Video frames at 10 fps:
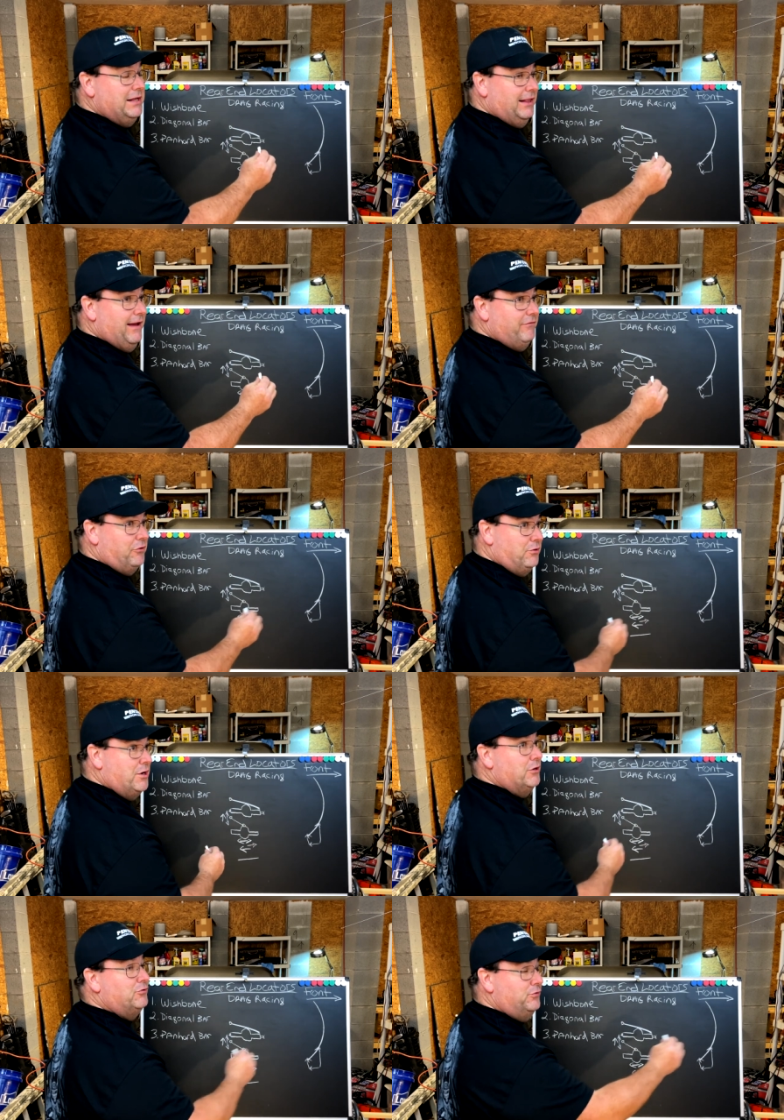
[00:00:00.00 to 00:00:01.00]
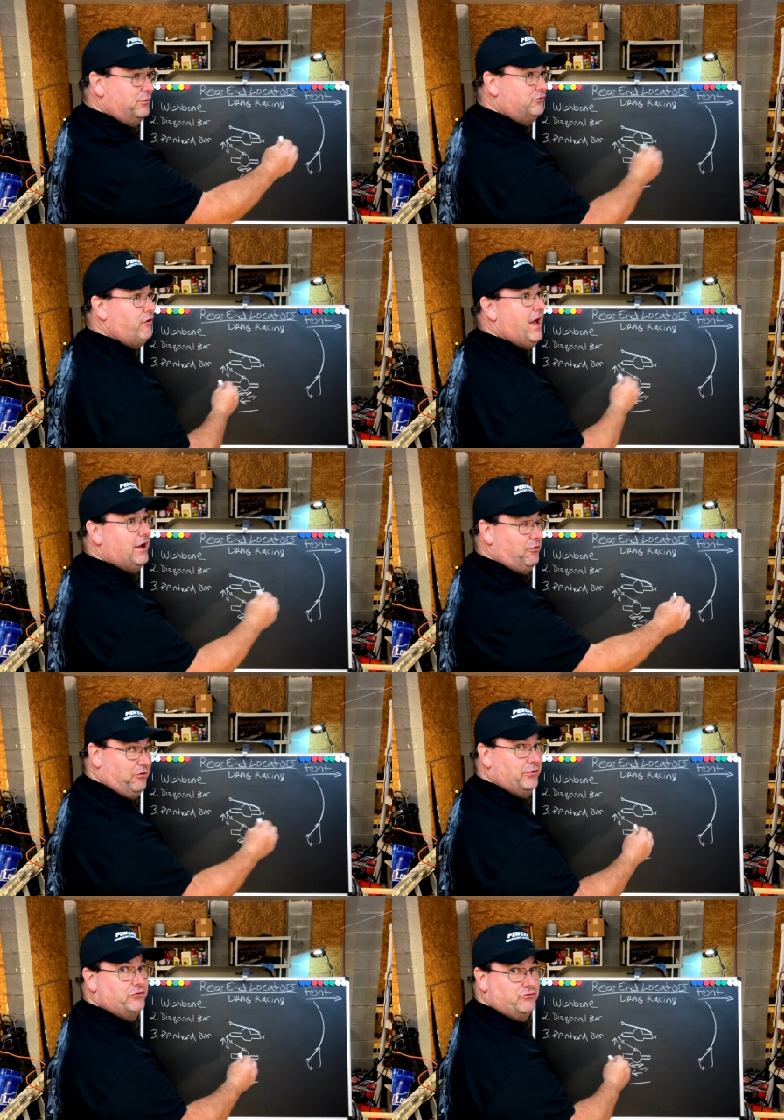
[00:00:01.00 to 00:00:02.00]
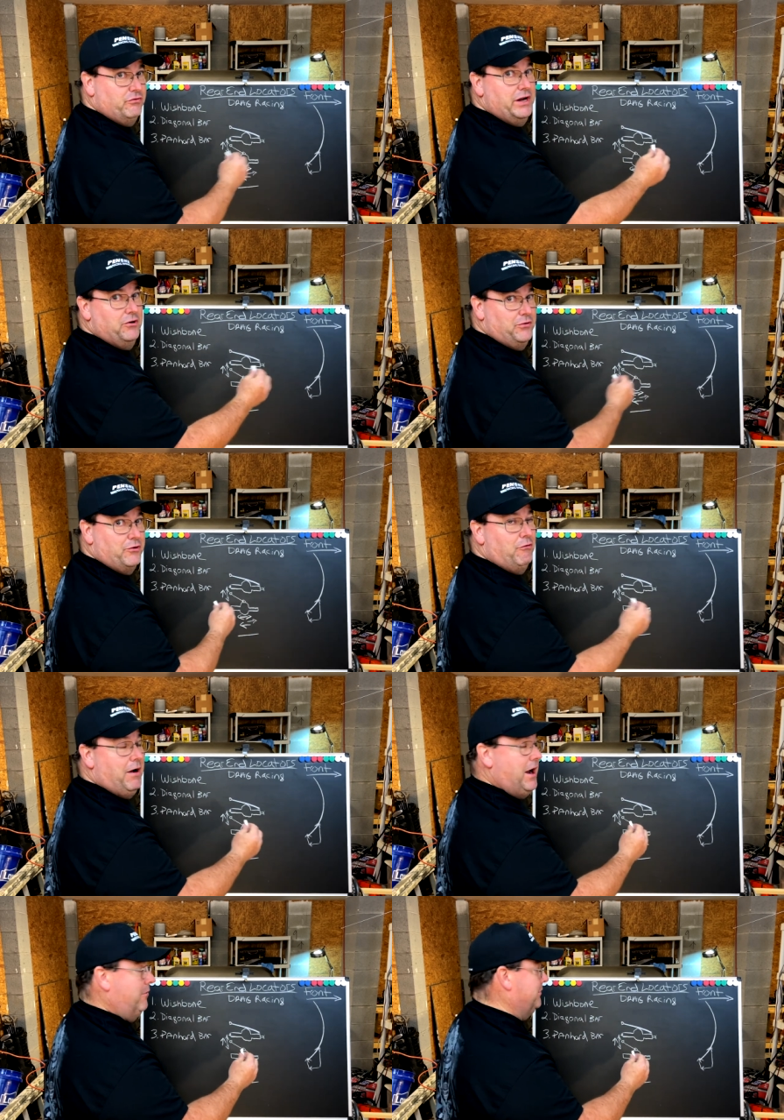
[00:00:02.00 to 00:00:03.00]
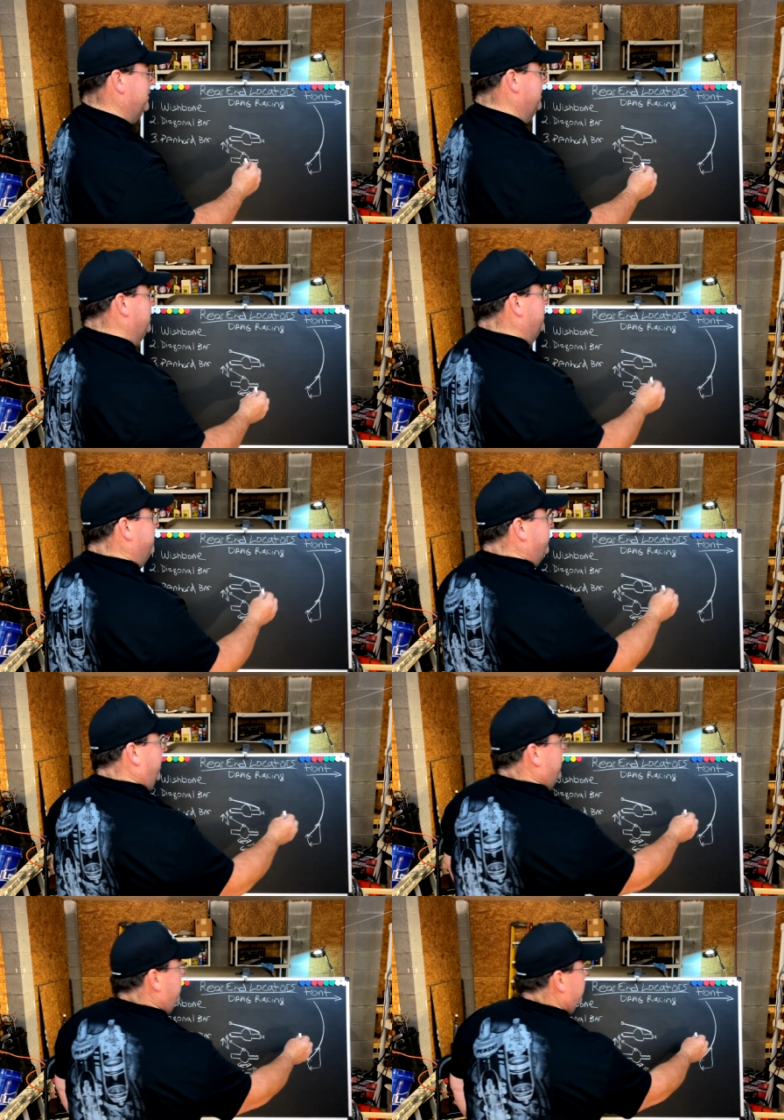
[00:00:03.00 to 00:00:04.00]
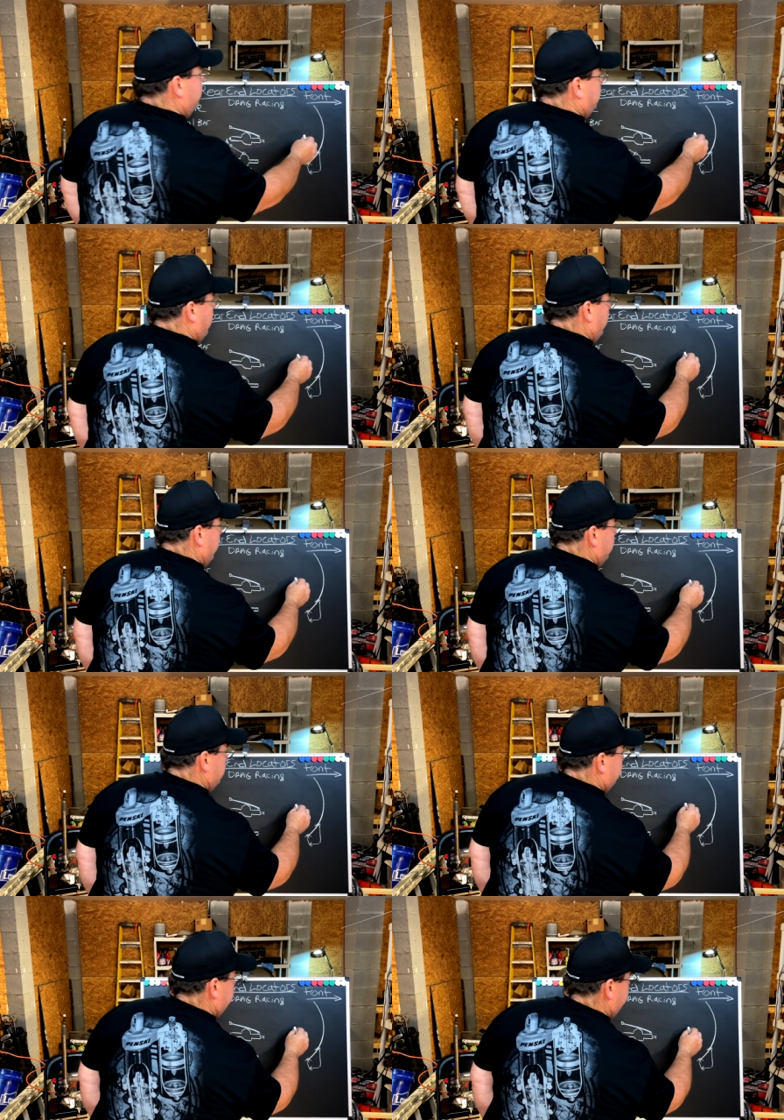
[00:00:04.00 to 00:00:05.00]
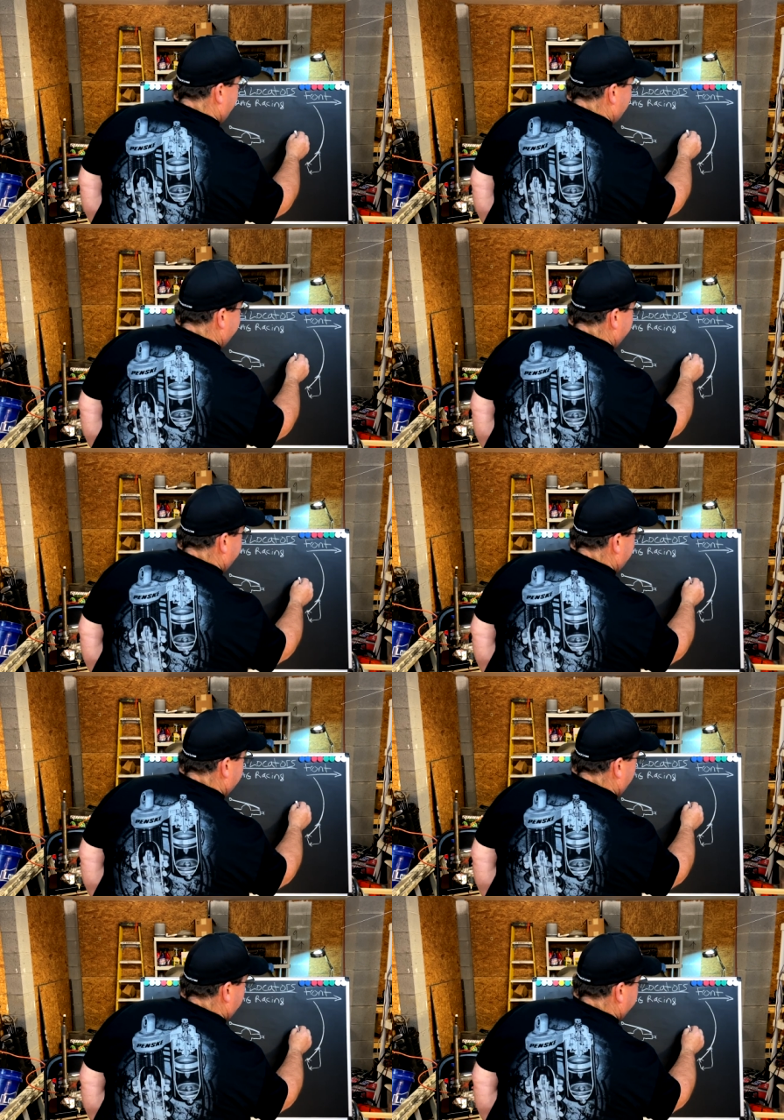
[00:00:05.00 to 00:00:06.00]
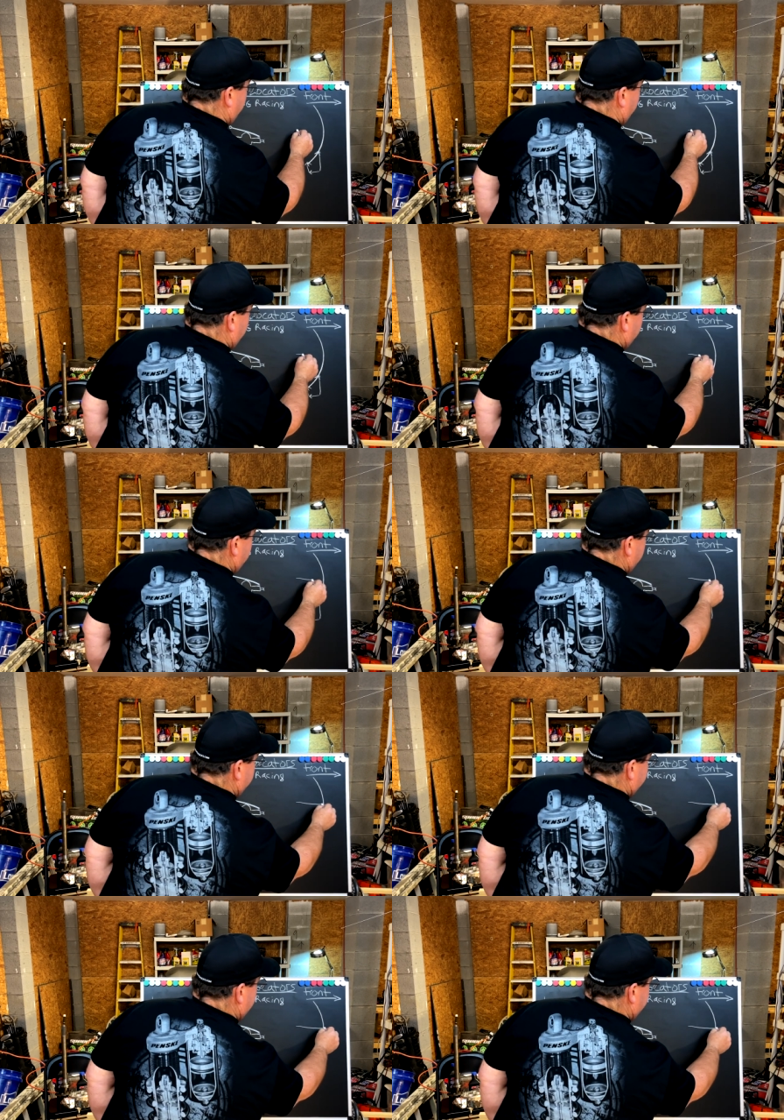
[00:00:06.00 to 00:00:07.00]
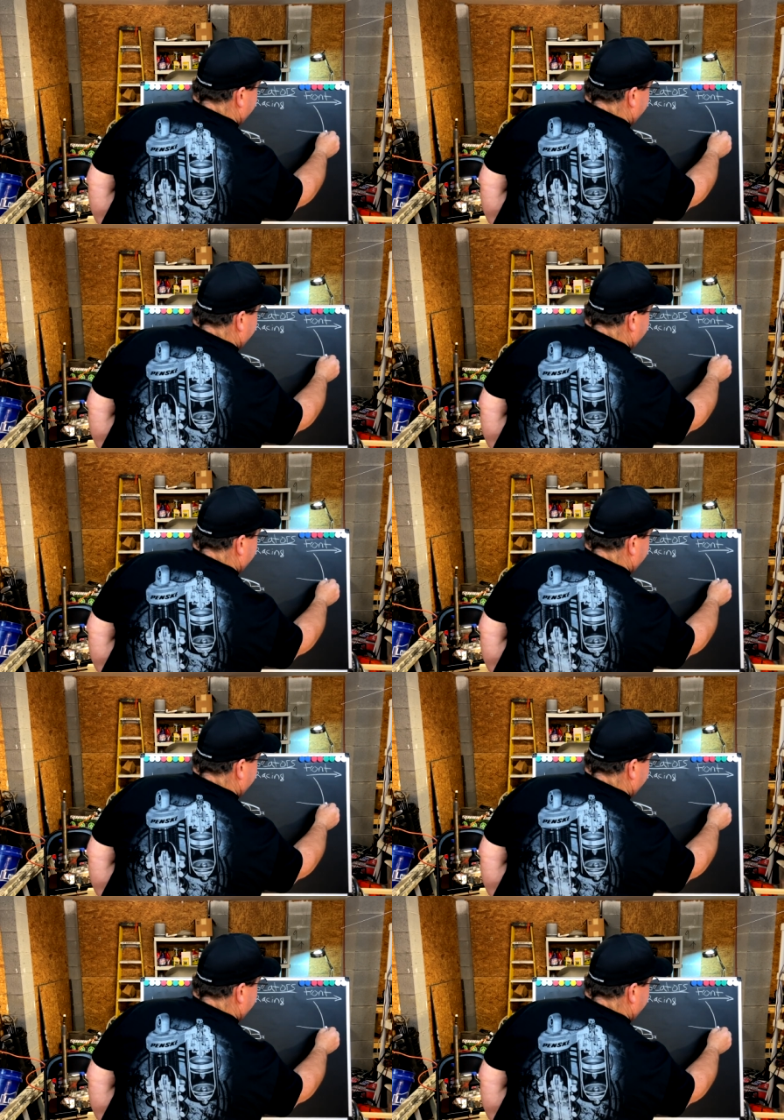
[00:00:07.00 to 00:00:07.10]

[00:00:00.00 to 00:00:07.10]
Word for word: level to the track or the street or the ground. And here's why. When you have a panhard bar that is